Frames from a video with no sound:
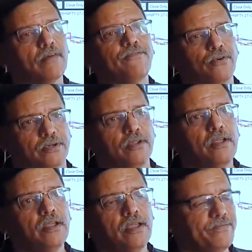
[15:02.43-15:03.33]
foot.
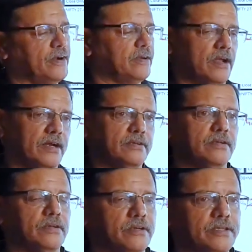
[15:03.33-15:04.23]
In fact, at
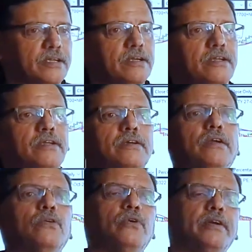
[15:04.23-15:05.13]
recently
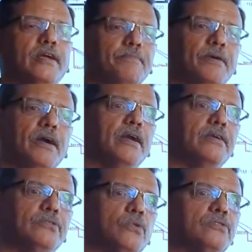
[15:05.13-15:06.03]
concluded DECMA, I
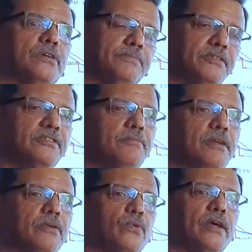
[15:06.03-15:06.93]
had shown something
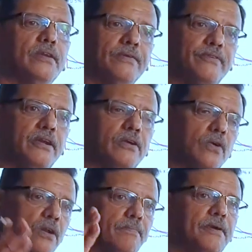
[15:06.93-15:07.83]
similar where Nifty had
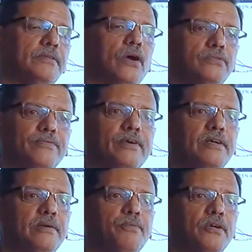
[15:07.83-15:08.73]
gone up by
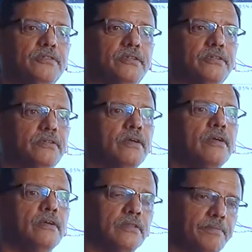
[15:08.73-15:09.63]
1500 points in
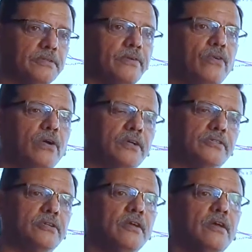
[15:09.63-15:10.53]
the month of
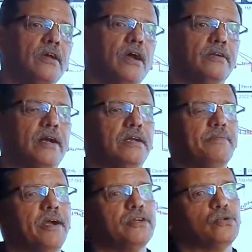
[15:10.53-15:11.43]
August, and that
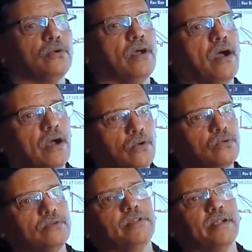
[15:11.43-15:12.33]
time I had shown
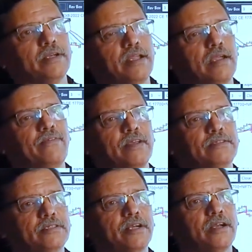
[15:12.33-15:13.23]
how it gave
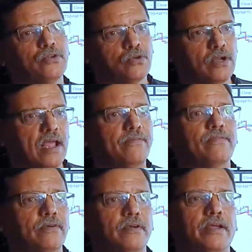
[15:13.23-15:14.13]
exits, and it should
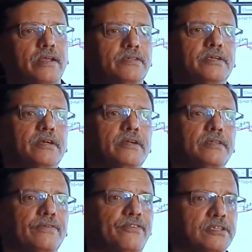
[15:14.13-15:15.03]
have exited in
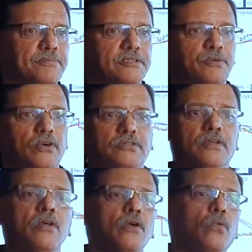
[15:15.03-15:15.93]
the first place, because
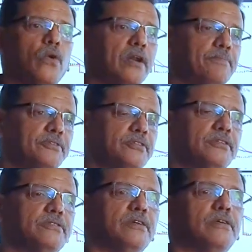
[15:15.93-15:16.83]
what happens
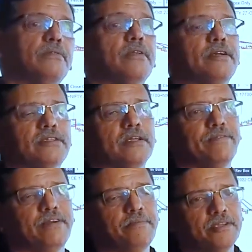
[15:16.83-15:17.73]
is, let's say
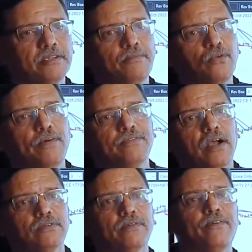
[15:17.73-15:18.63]
Nifty makes a move of
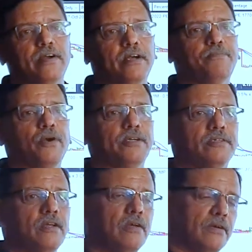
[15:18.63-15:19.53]
1500 points.
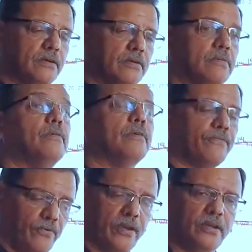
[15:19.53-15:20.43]

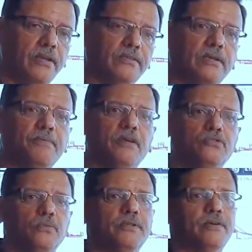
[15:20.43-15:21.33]
For example,
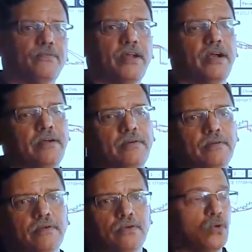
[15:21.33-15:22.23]
assume that we had
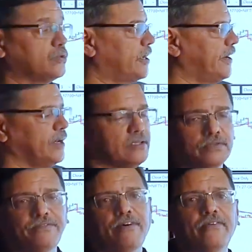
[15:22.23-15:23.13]
closed at
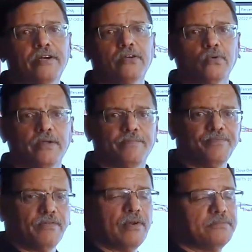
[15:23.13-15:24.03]
18,500 today
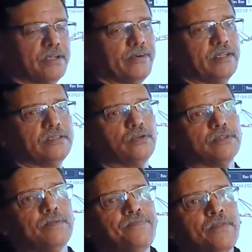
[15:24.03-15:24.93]
from 17,000.